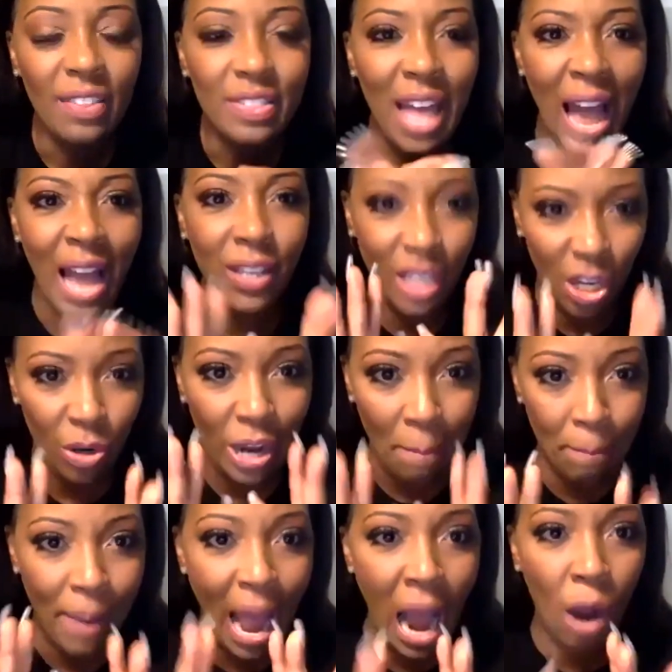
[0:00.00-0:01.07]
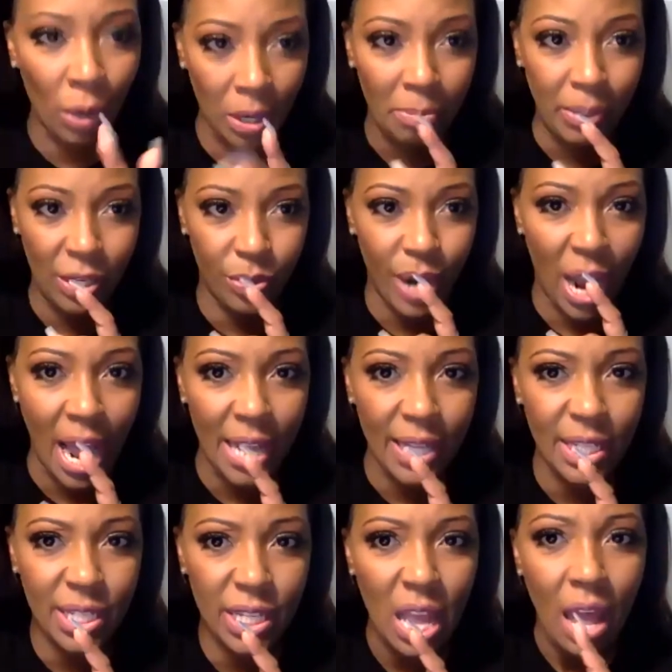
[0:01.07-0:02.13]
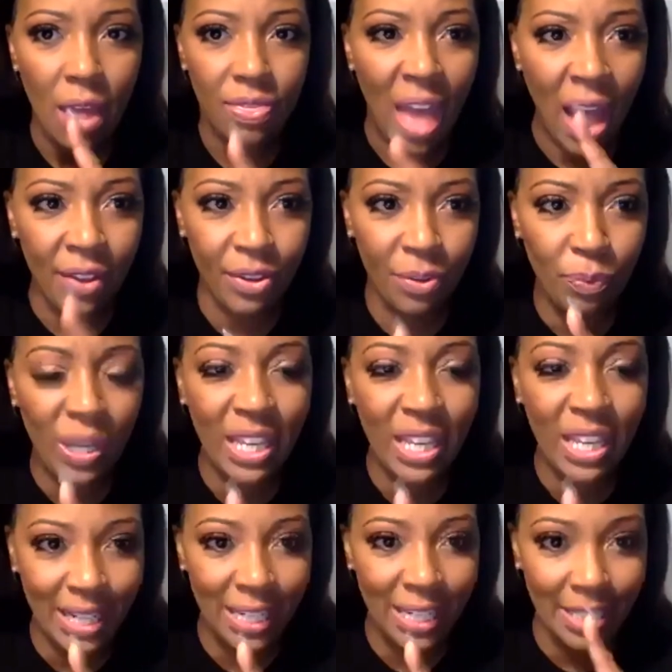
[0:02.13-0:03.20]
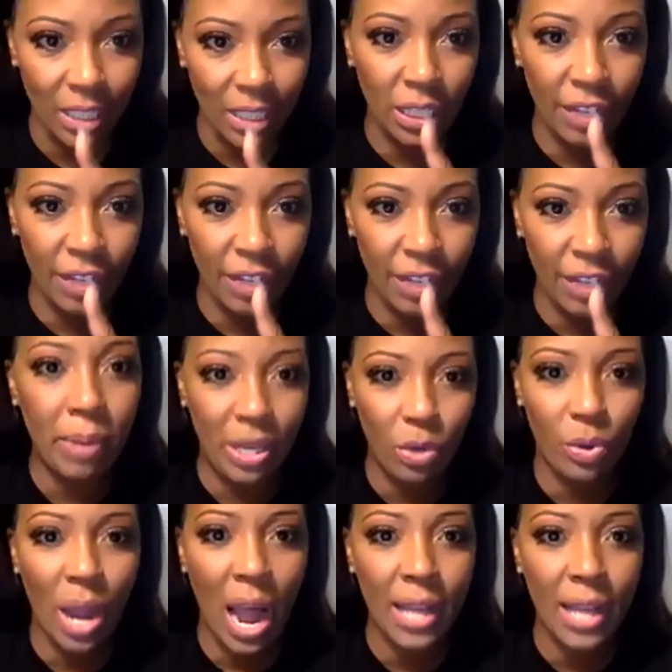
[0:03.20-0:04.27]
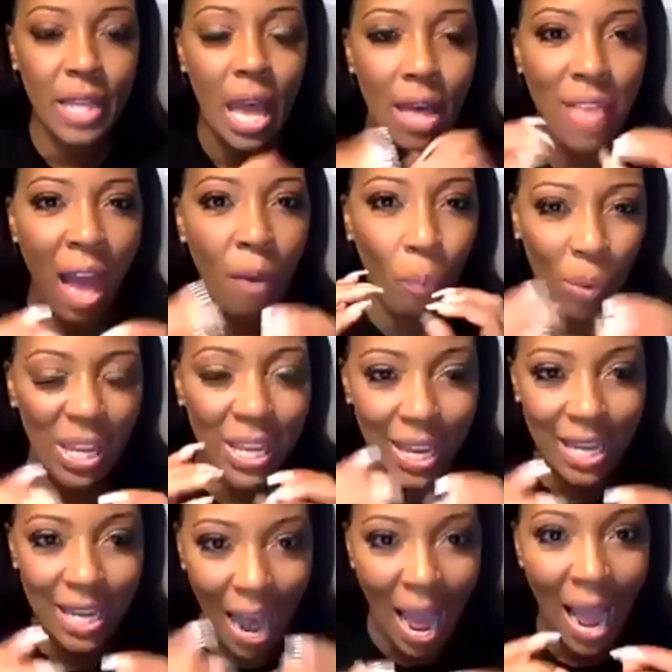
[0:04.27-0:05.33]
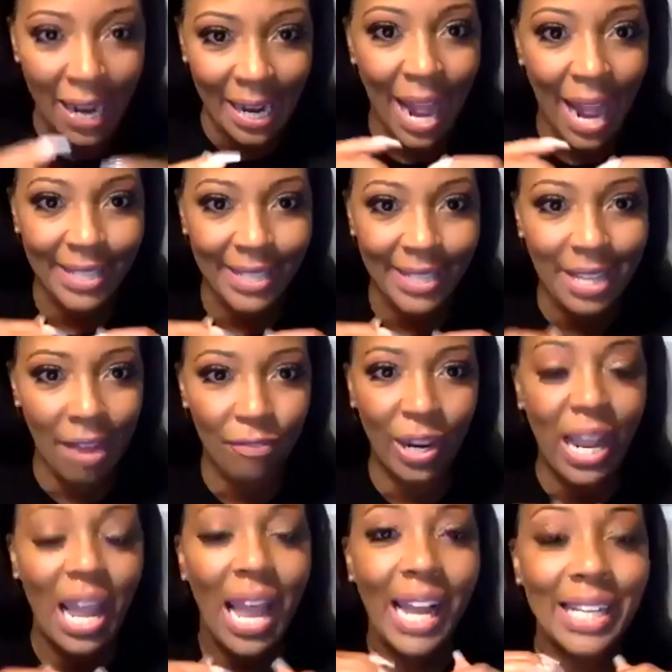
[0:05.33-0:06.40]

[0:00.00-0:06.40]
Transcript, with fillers: That year empowered me, you guys. That weekend it delivered me, you guys. That weekend I got set free.